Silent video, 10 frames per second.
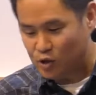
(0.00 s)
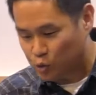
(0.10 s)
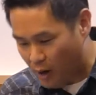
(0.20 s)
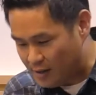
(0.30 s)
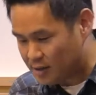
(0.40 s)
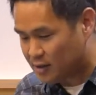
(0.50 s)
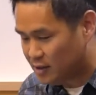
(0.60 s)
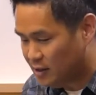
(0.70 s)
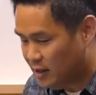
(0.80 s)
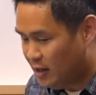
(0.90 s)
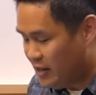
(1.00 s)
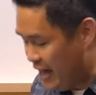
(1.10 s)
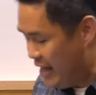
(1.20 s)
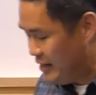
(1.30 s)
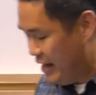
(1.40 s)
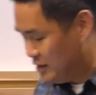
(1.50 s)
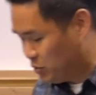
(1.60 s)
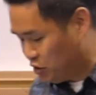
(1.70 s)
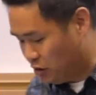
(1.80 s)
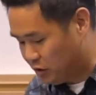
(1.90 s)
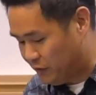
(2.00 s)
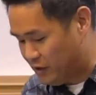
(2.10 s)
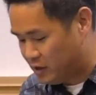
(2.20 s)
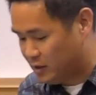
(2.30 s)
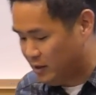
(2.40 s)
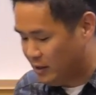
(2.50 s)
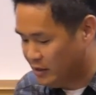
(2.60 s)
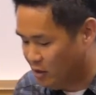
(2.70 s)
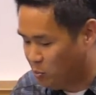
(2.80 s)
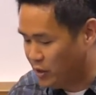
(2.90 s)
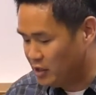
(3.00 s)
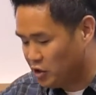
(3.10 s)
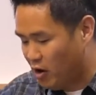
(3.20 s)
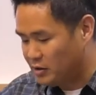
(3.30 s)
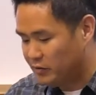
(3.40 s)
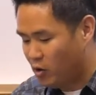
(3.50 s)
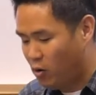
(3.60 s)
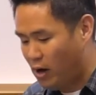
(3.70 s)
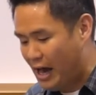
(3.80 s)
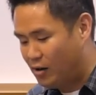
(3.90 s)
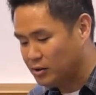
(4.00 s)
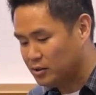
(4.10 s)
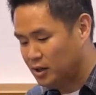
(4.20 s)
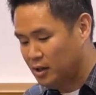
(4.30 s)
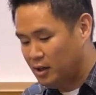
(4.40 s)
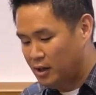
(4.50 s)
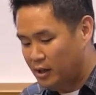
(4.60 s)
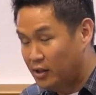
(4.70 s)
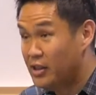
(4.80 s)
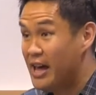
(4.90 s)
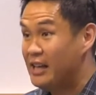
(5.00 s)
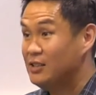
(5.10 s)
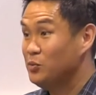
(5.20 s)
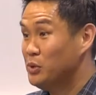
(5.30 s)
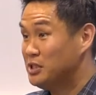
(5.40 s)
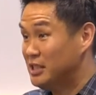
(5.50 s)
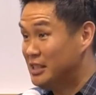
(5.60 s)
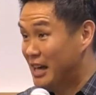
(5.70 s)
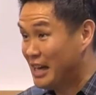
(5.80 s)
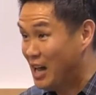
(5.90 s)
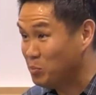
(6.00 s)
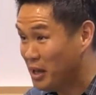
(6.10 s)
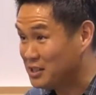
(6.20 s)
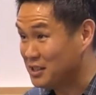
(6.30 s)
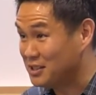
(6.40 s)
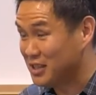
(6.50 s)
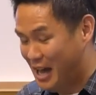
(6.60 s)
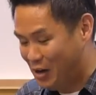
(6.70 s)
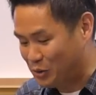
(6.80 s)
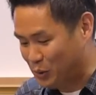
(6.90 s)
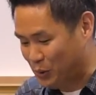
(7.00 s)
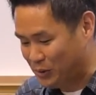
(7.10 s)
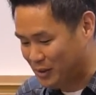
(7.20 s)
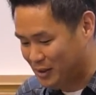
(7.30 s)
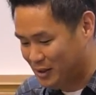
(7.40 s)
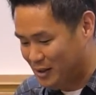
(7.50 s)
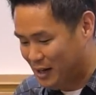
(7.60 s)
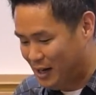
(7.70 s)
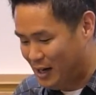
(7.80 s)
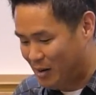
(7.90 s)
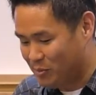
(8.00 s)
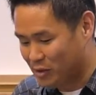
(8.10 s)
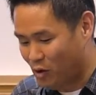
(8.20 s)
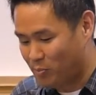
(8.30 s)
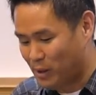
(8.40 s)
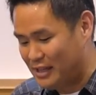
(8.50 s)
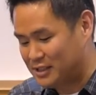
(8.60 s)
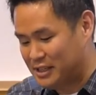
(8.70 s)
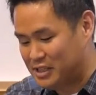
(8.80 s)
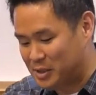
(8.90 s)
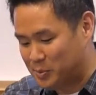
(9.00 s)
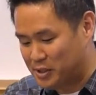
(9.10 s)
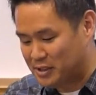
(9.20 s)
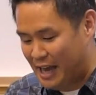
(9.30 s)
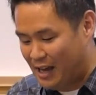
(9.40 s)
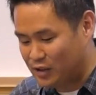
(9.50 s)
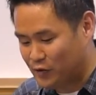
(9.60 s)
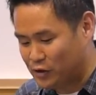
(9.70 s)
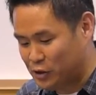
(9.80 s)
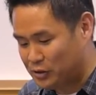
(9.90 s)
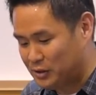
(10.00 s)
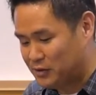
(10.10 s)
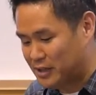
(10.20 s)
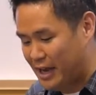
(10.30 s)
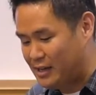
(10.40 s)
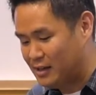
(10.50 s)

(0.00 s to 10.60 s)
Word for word: trust, then as Joseph is you know, put in charge of the whole house, then we see that God blesses the household. Um, the Lord blessed the Egyptian's house for Joseph's sake.